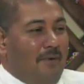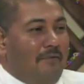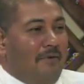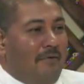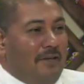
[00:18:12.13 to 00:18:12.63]

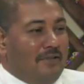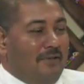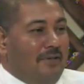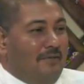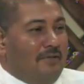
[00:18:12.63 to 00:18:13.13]
every
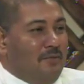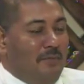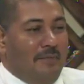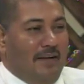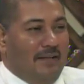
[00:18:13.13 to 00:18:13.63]
restaurant, every
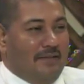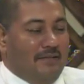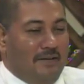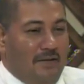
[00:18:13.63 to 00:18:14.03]
supermarket.